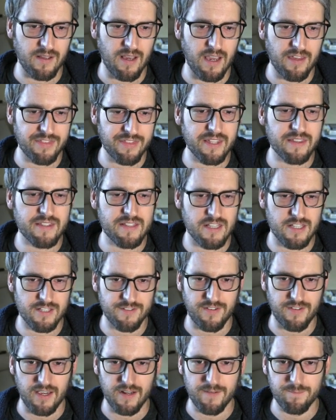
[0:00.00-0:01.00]
I think this is
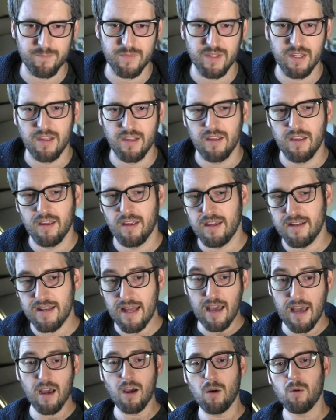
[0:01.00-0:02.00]
fine. And
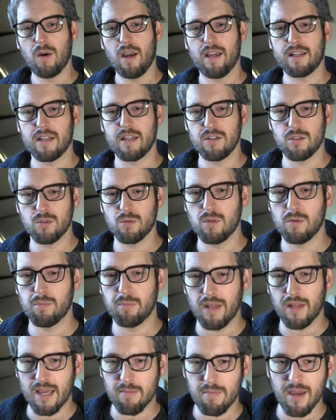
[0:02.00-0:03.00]
now I can do
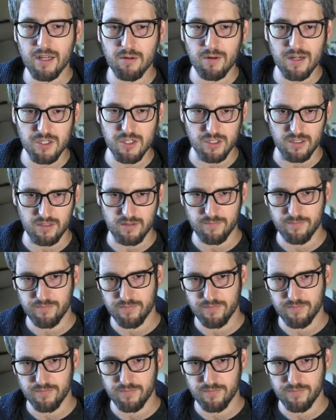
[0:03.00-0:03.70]
apply migration.